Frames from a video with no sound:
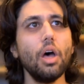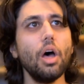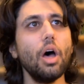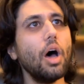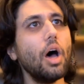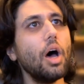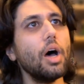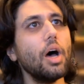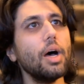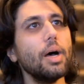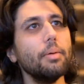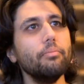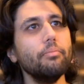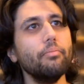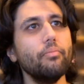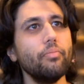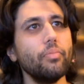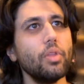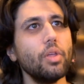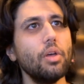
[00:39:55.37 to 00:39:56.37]
Um,
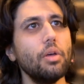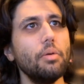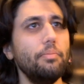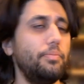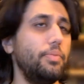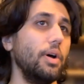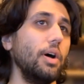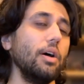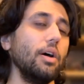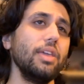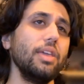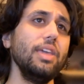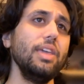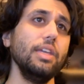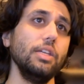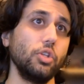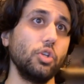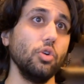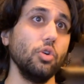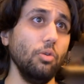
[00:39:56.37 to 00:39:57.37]
but he
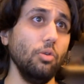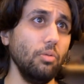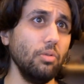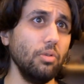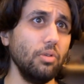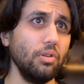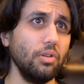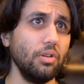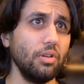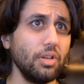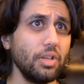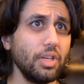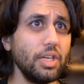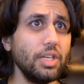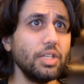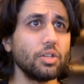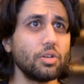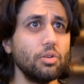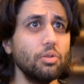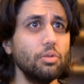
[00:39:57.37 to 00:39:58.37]
is cool. He
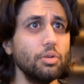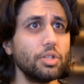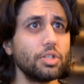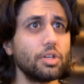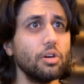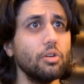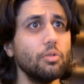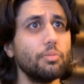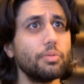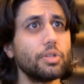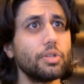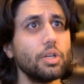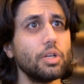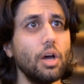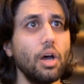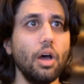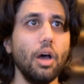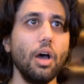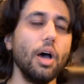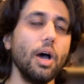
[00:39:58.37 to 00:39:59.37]
is a cool sculpt.
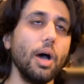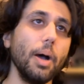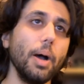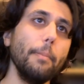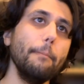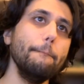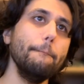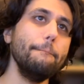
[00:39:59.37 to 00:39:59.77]
Um,